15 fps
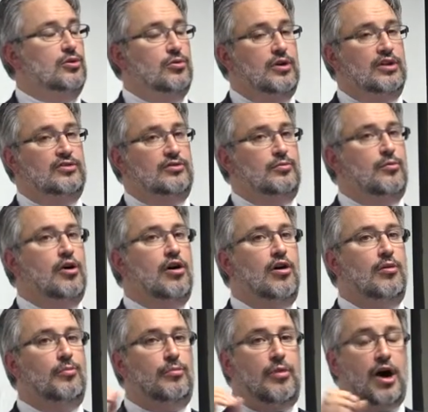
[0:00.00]
who had
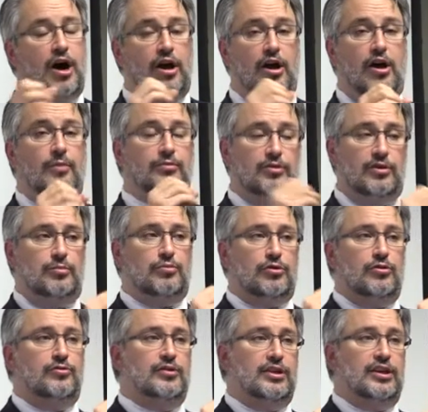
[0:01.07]
small
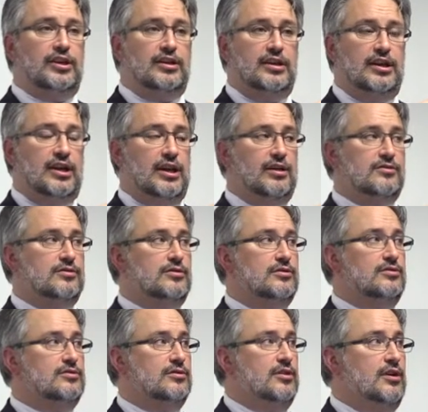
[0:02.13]
biopsy-proven kidney
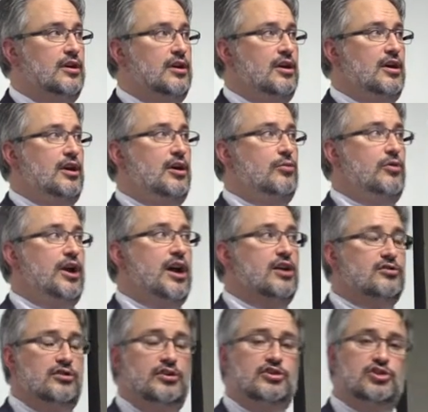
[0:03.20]
cancers. And we
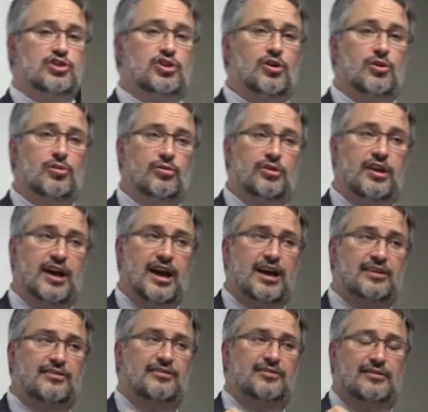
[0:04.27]
actually showed
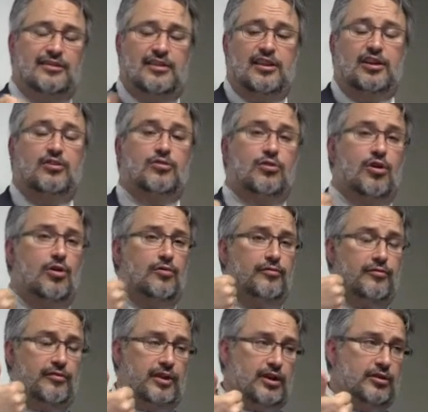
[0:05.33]
that they
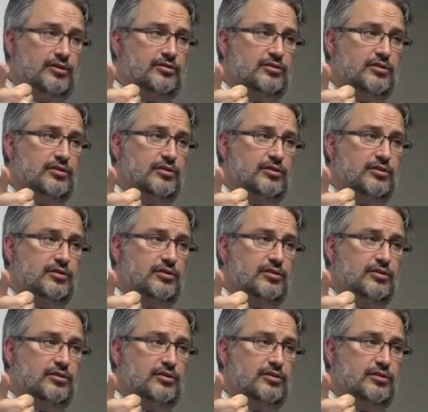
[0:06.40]
grow very